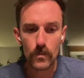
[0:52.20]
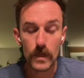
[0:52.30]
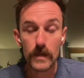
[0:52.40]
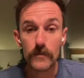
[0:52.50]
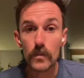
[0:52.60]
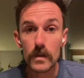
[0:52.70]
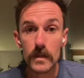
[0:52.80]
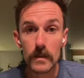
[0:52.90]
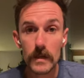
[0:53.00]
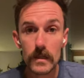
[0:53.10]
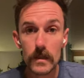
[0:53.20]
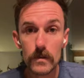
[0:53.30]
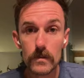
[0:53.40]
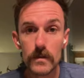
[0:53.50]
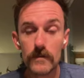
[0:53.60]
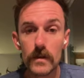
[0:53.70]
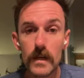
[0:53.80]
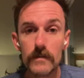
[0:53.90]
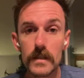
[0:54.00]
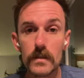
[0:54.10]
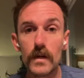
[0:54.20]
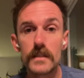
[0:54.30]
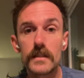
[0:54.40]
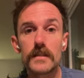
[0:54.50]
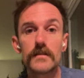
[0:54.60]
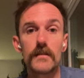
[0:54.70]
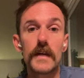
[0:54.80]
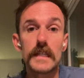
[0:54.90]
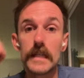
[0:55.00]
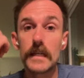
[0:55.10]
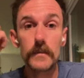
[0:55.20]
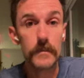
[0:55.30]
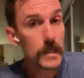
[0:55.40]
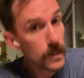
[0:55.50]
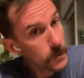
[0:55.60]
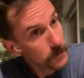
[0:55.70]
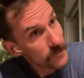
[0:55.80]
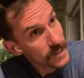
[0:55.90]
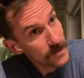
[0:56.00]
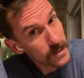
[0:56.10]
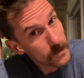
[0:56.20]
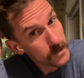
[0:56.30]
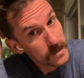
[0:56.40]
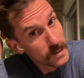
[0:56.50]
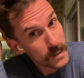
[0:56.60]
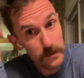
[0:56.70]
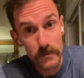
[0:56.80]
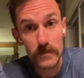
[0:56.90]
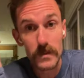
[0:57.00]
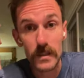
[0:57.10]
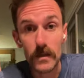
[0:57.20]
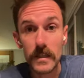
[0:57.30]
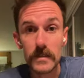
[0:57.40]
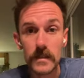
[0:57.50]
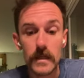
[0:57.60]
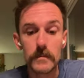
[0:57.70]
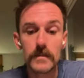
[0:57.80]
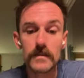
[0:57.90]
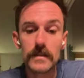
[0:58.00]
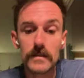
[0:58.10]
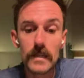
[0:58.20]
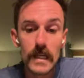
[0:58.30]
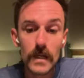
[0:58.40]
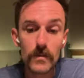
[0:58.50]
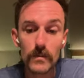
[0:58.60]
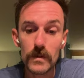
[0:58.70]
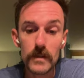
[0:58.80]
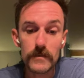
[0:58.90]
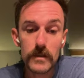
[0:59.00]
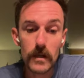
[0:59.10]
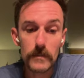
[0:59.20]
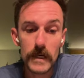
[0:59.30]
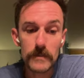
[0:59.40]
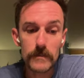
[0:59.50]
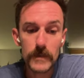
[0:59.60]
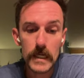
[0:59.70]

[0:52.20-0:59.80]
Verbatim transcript: if you want to talk about goals, if you have any questions, or if I can help, um, if any of the coaches can help, you know, hit us up because that's what we love to talk about.